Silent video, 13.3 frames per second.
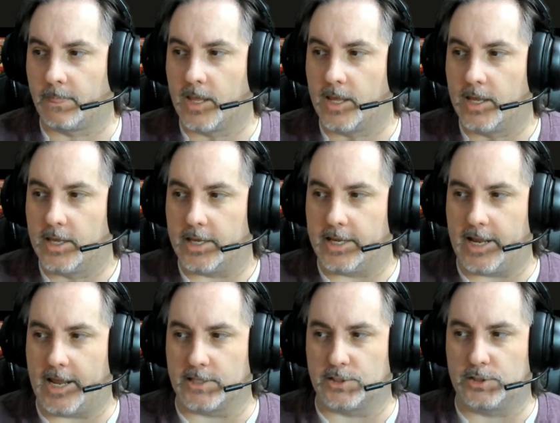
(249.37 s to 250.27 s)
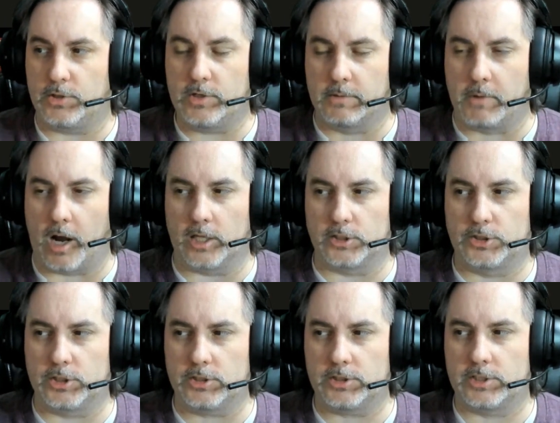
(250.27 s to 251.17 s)
It has 2
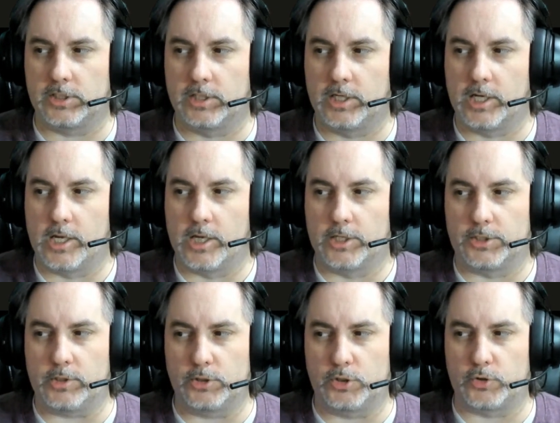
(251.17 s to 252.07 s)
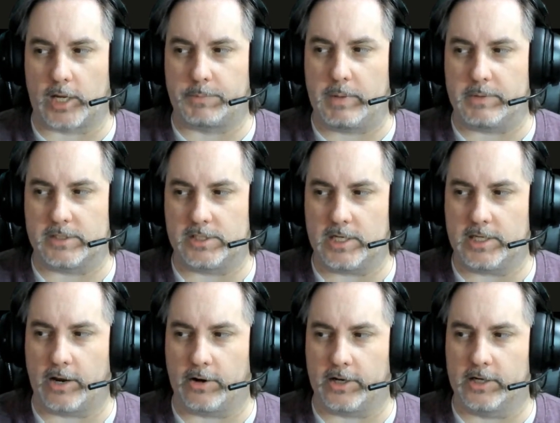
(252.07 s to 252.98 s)
Demolishers, 2 Shrek PPC
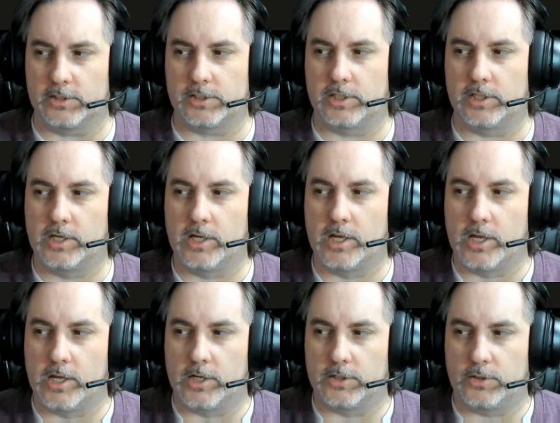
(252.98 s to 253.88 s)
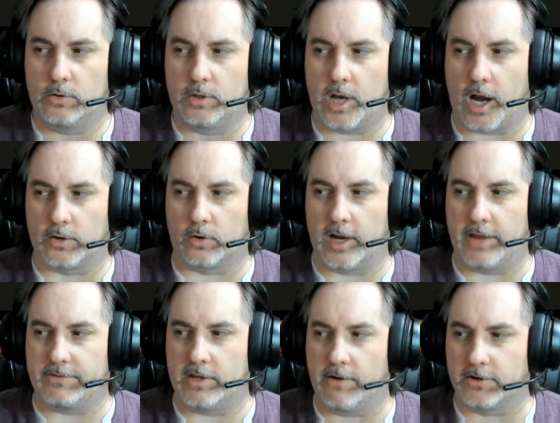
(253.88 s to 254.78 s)
carriers, 2 Condor heavy
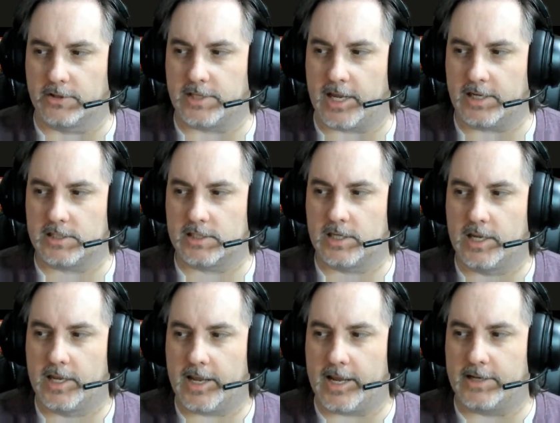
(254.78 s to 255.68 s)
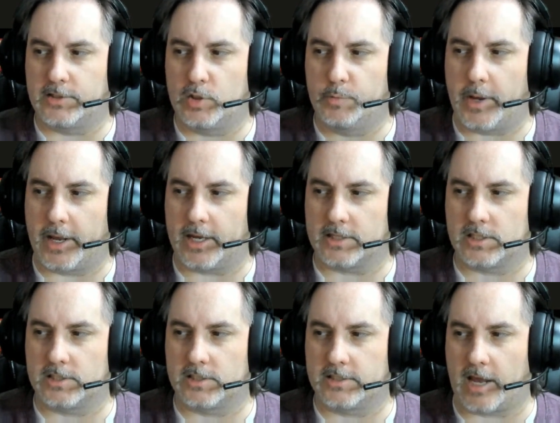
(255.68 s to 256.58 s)
hover tanks, and 2 Pegasus
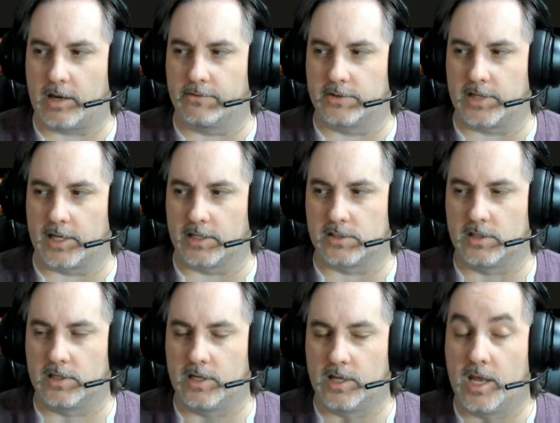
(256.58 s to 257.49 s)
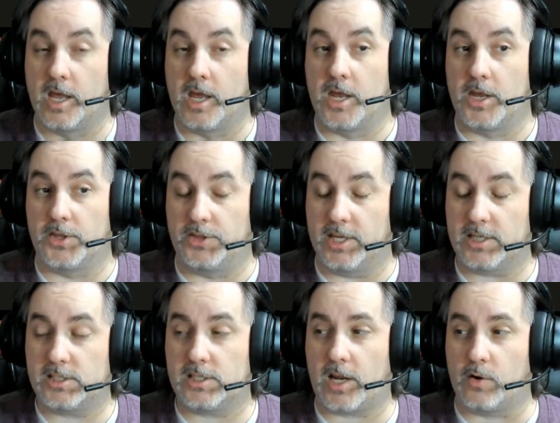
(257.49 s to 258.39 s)
scout hover tanks. This
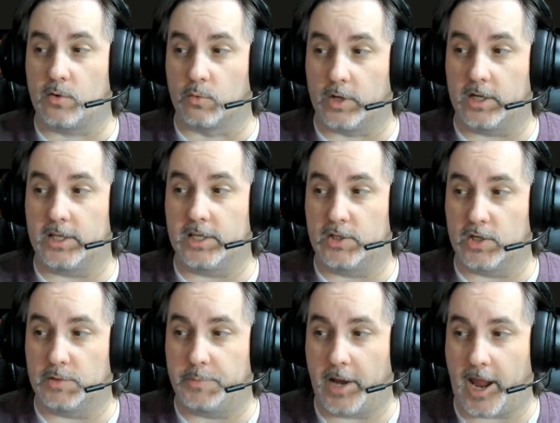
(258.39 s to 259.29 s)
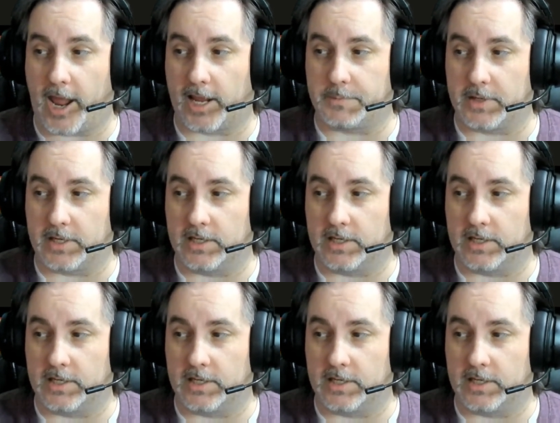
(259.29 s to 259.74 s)
is a really good pack. I mean,